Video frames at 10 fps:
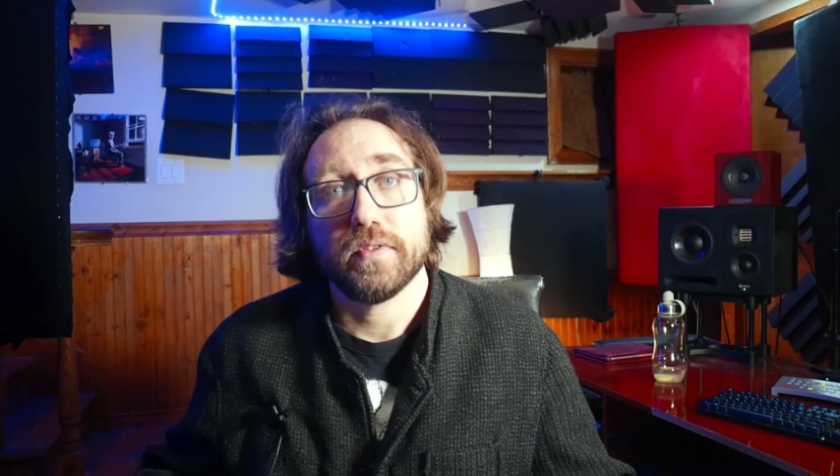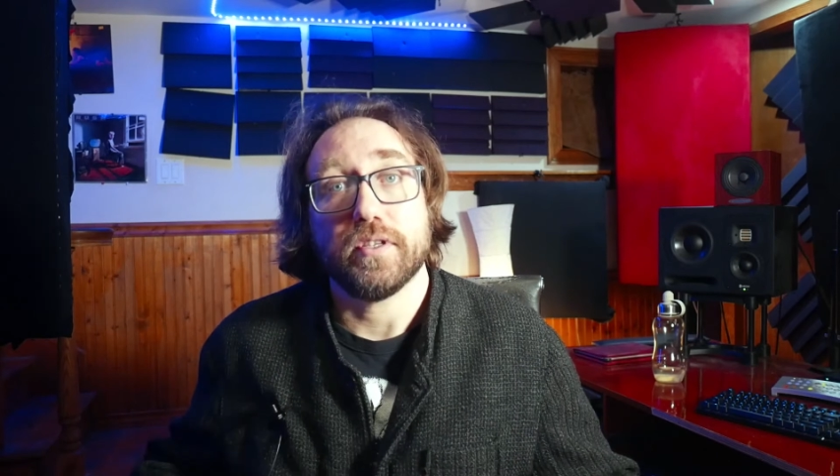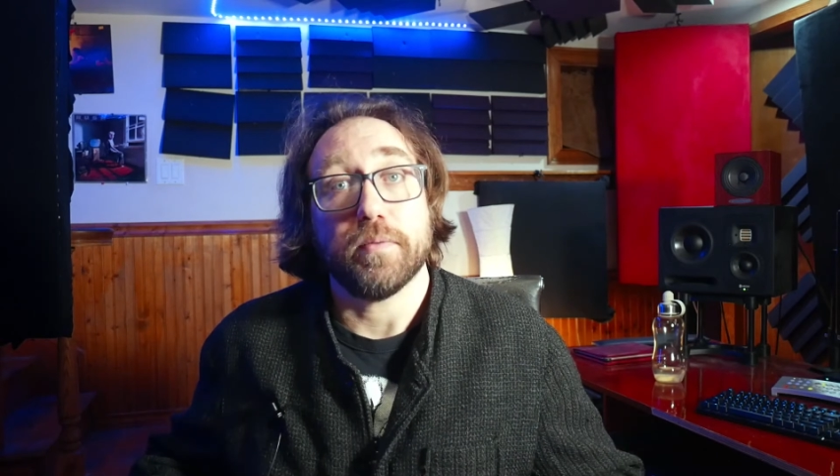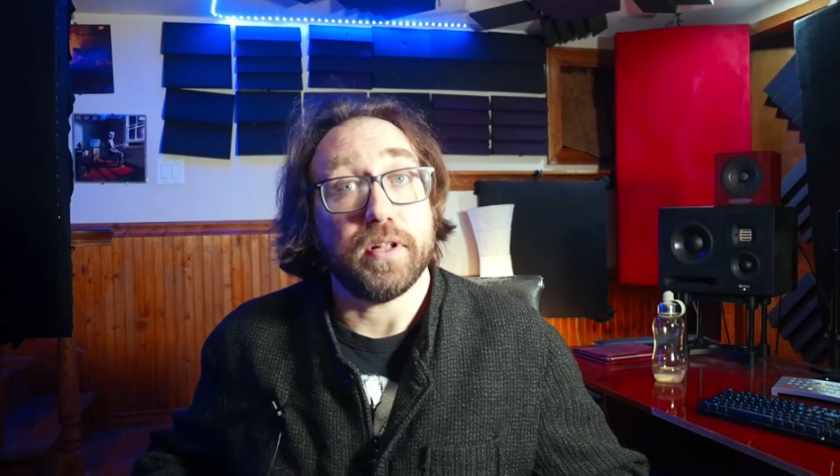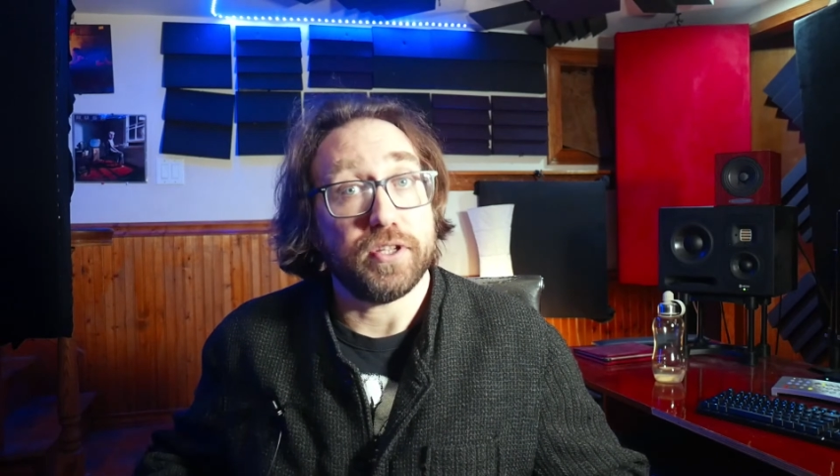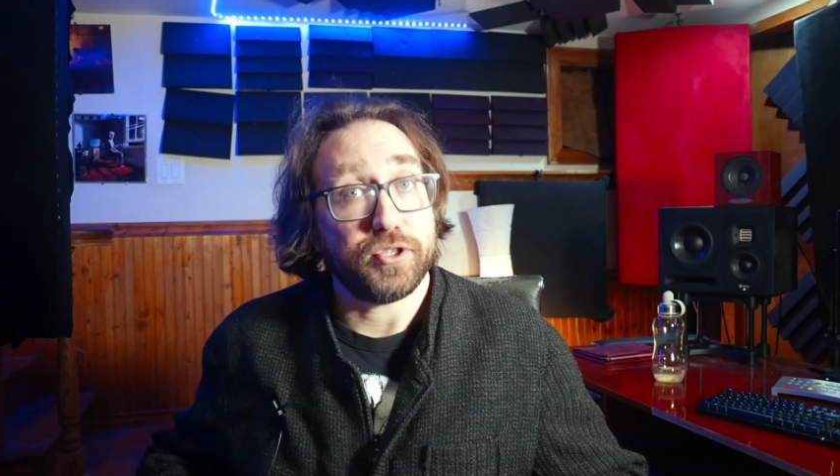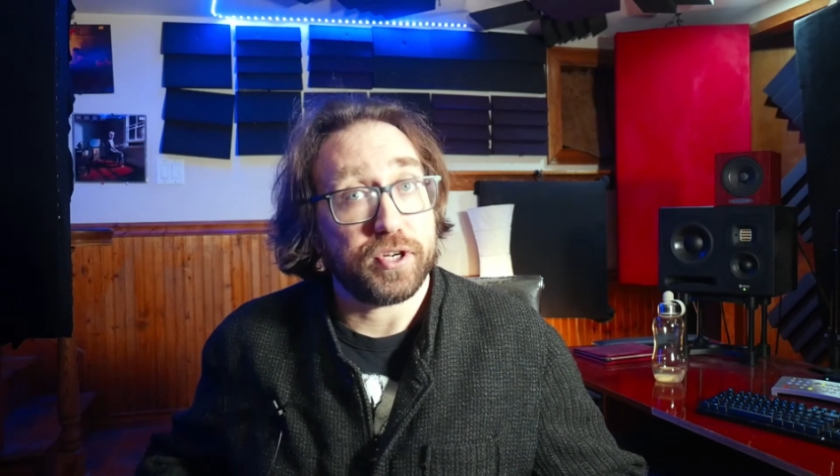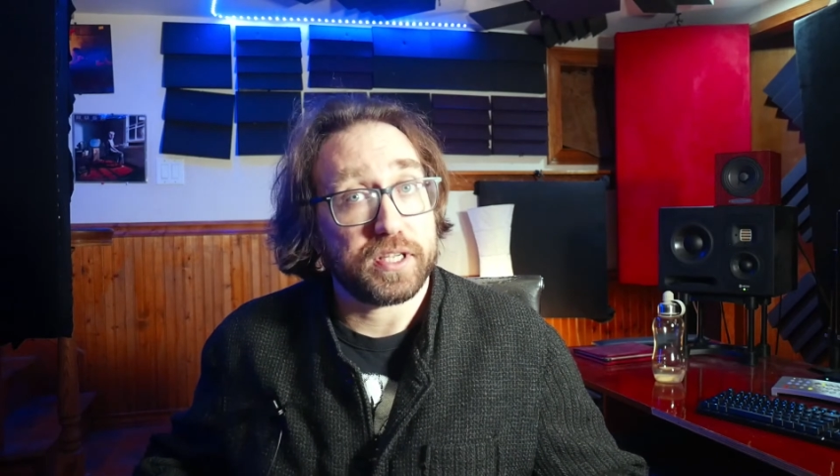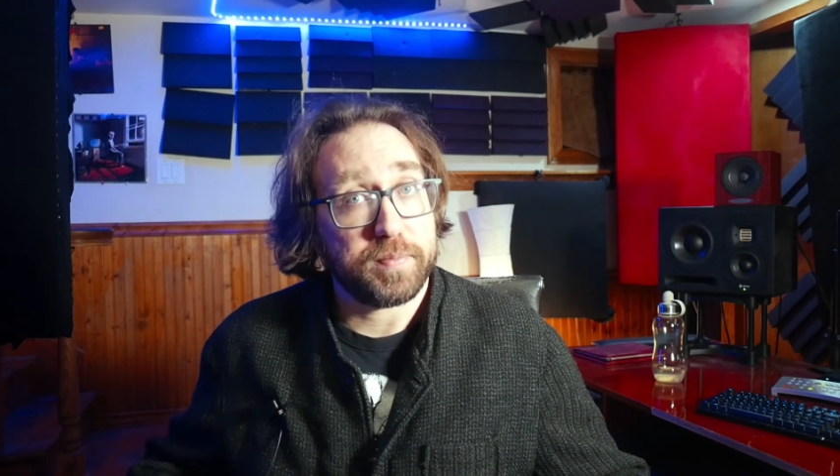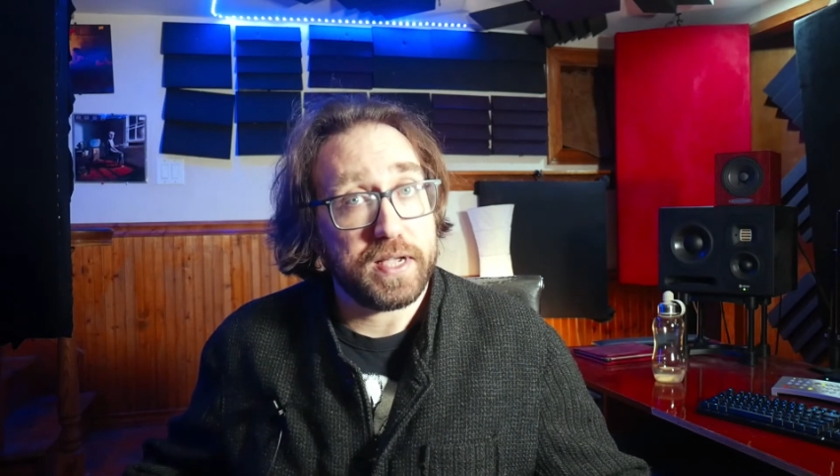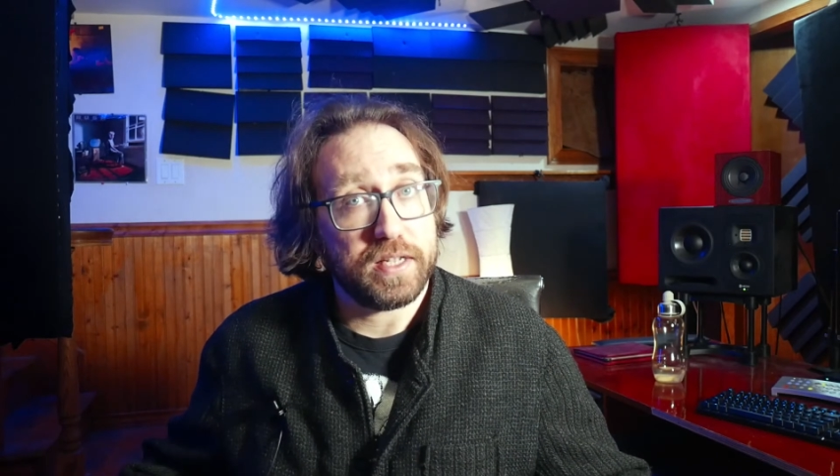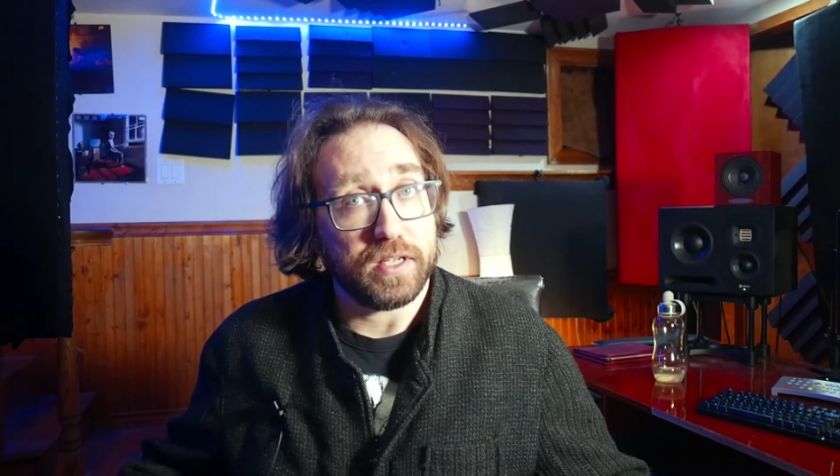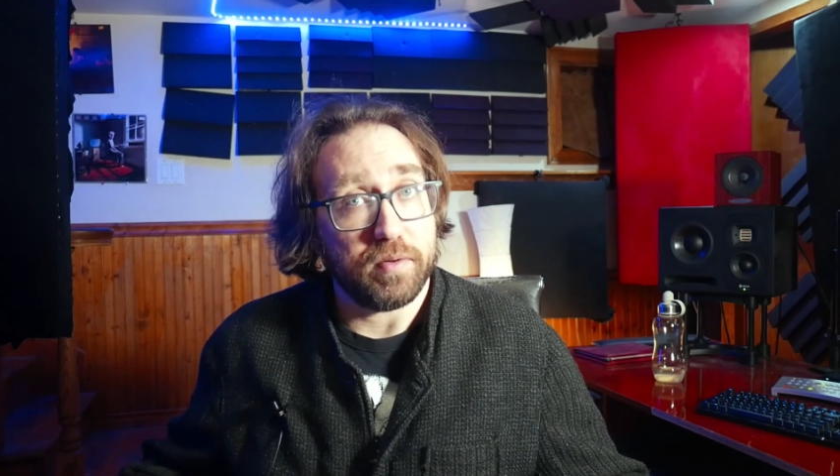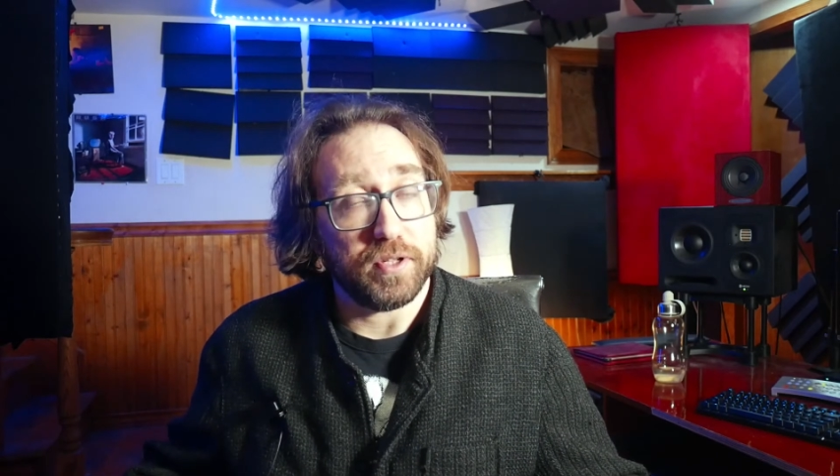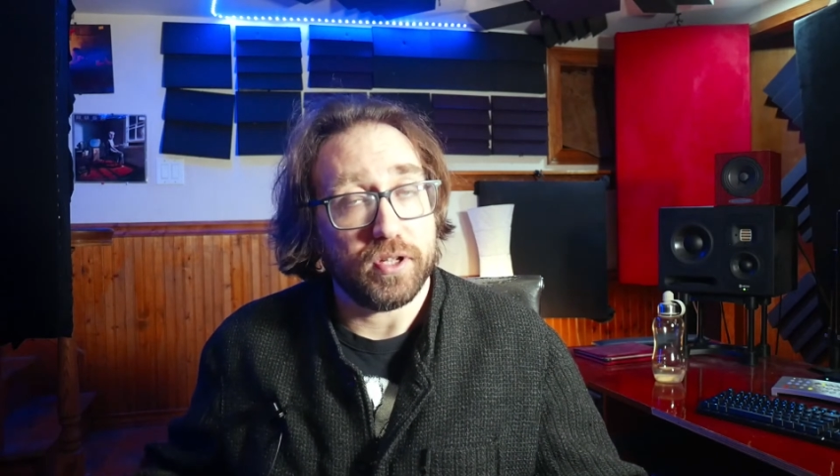Your belly should expand
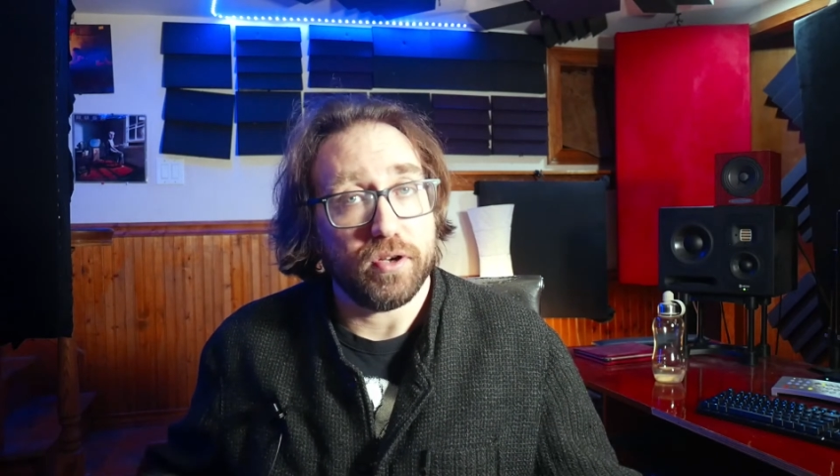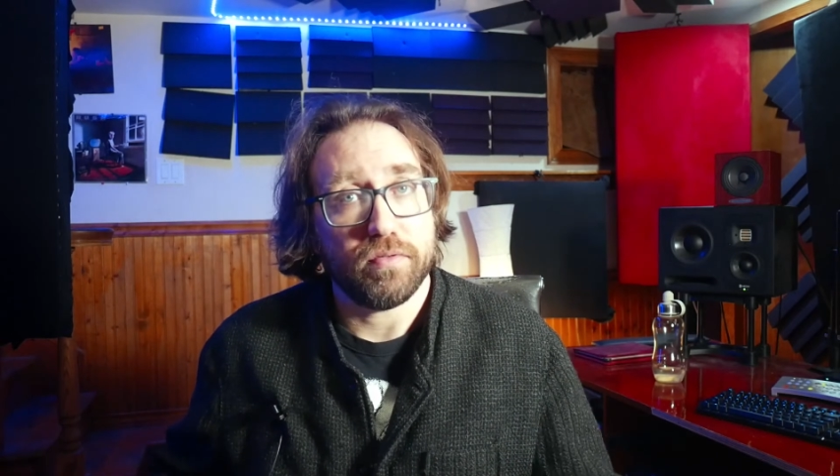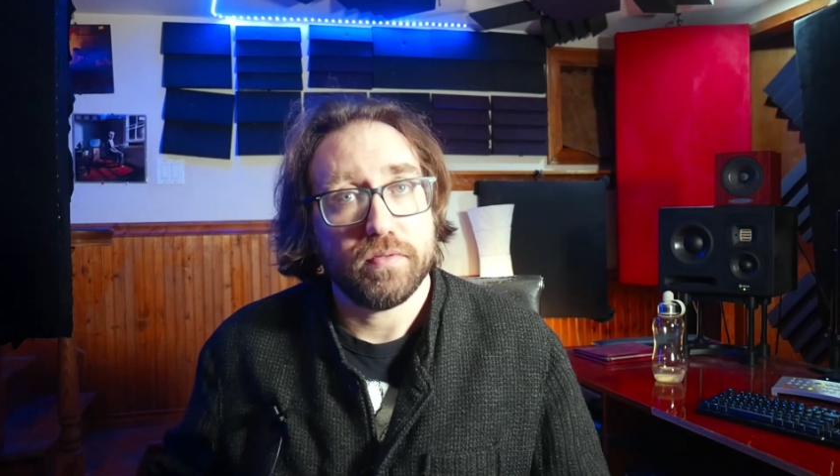down below.